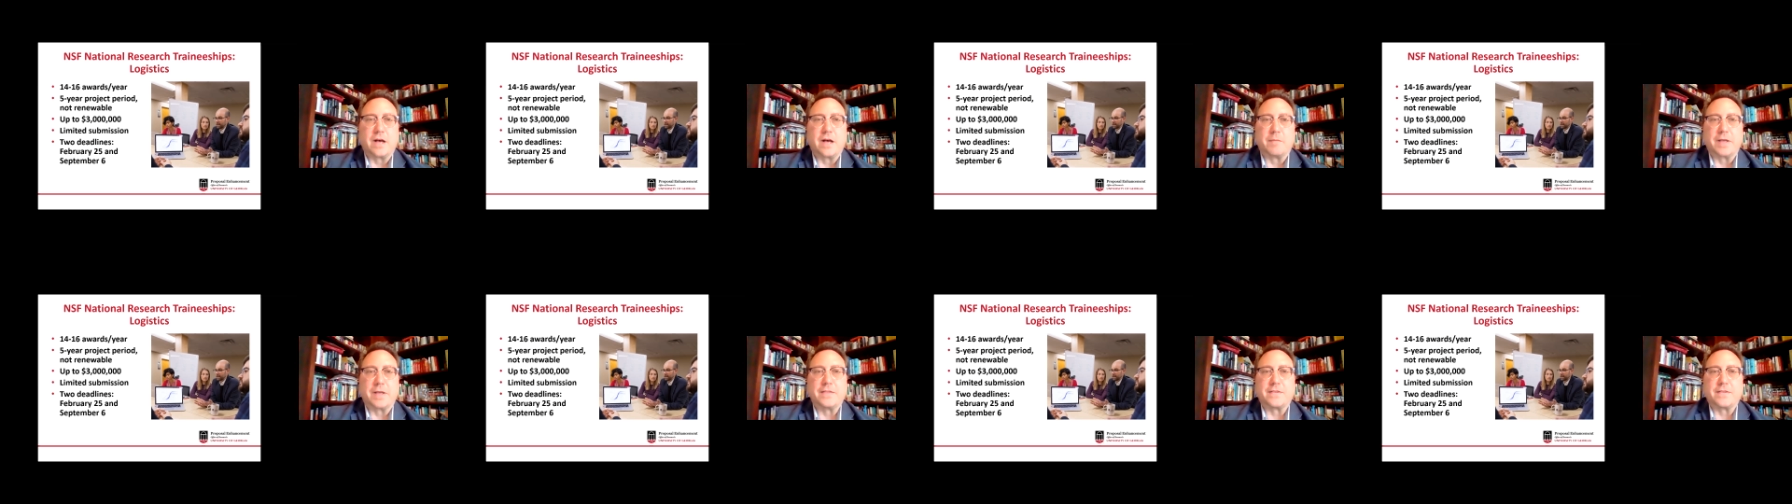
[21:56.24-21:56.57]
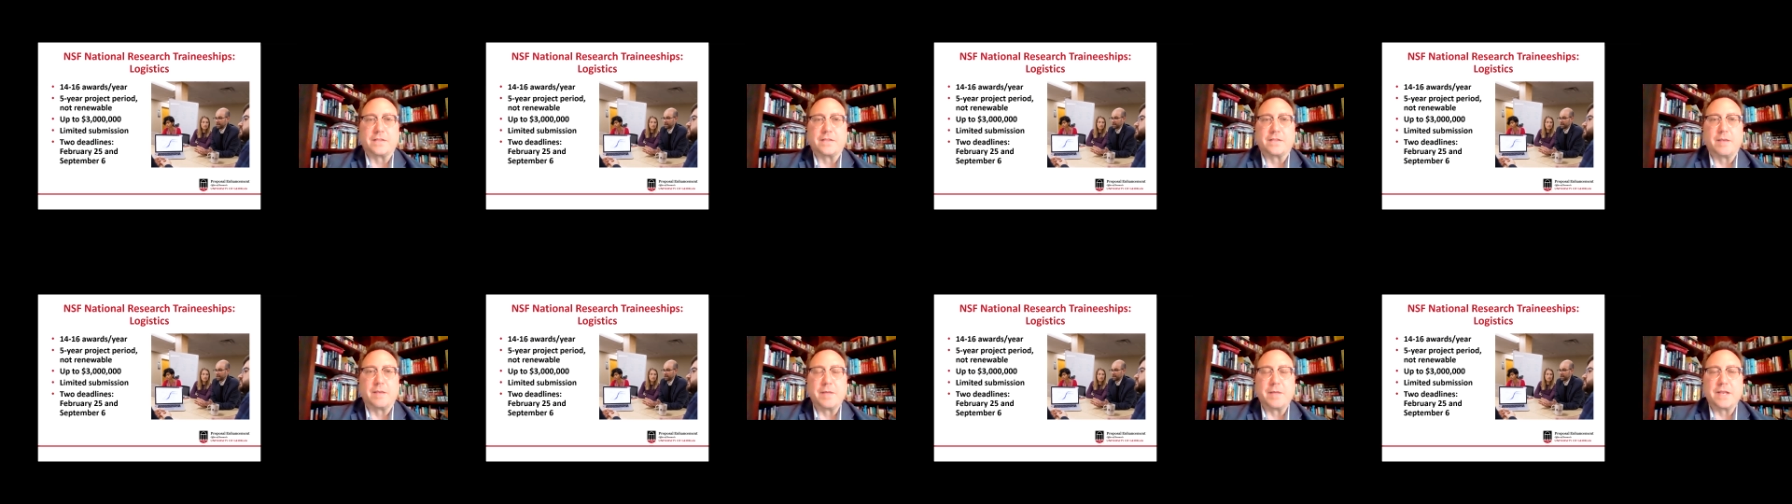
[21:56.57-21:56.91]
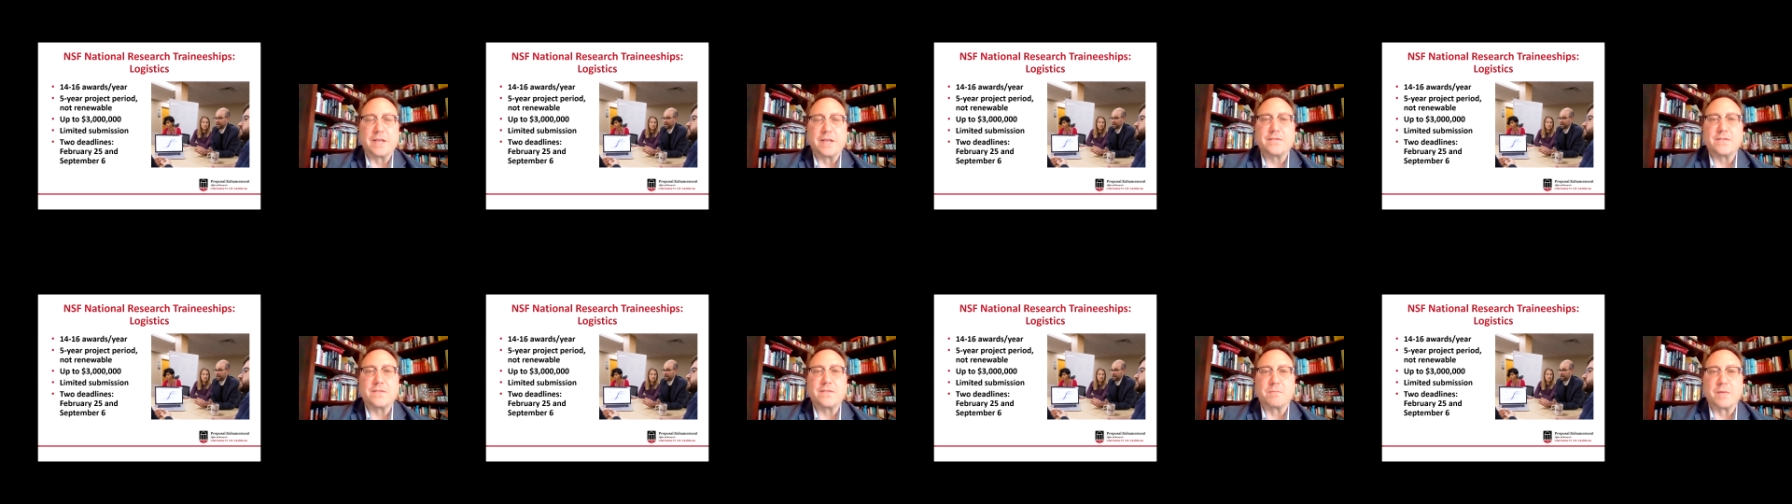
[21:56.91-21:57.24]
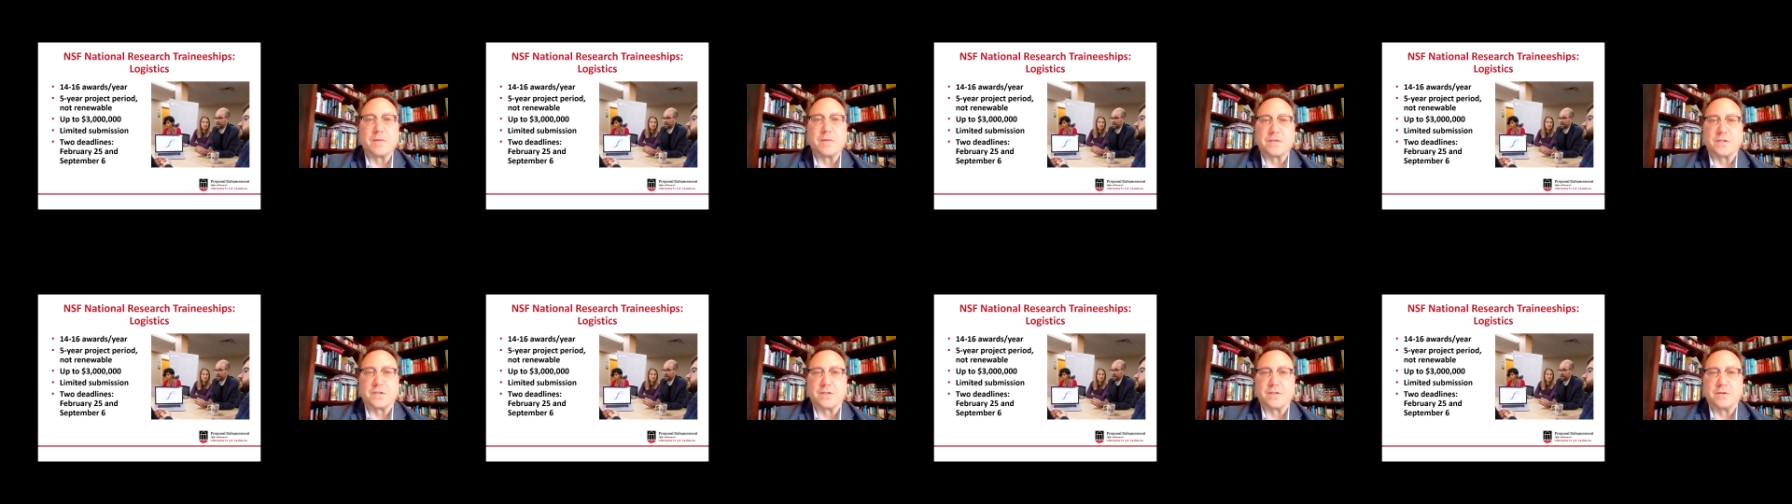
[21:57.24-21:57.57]
It's a limited
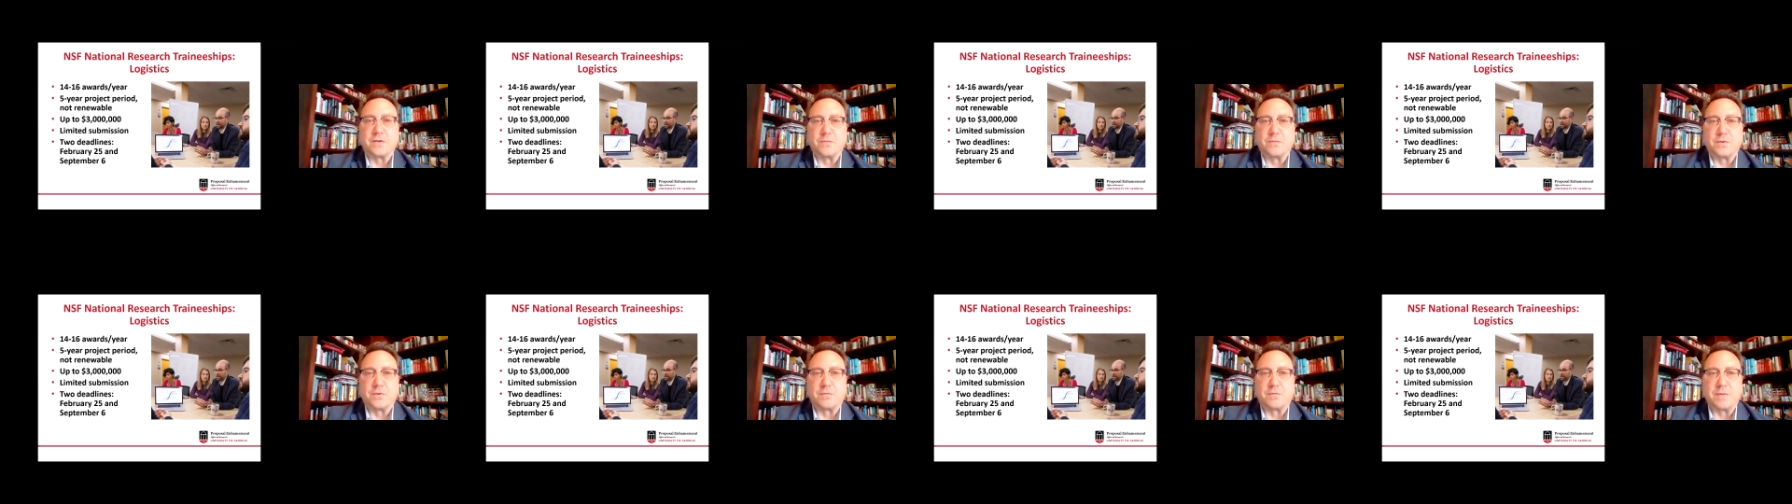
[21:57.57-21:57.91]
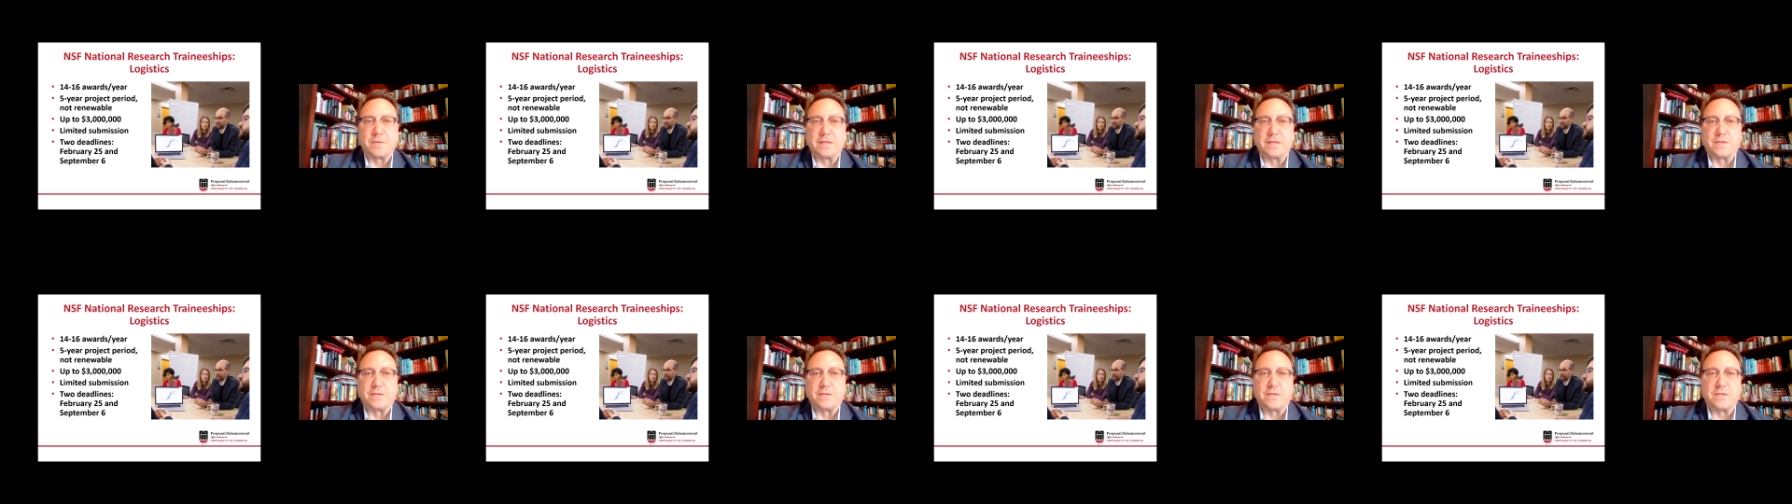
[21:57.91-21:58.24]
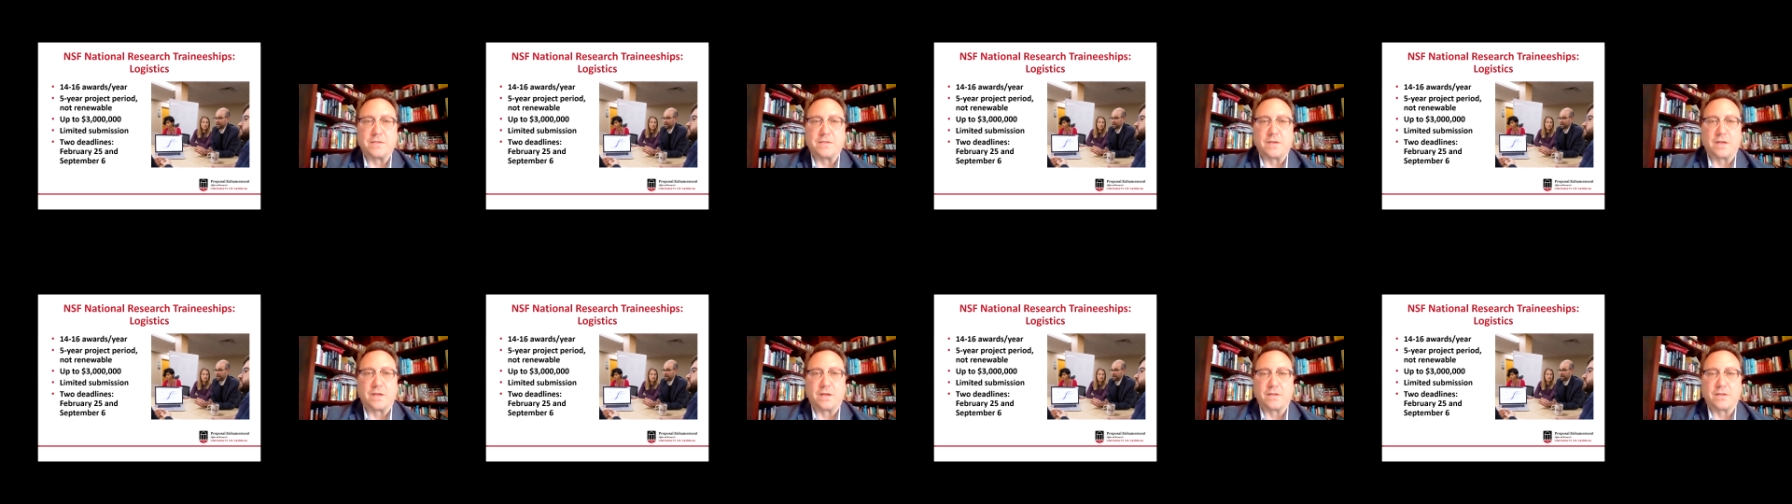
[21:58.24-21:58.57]
submission, which means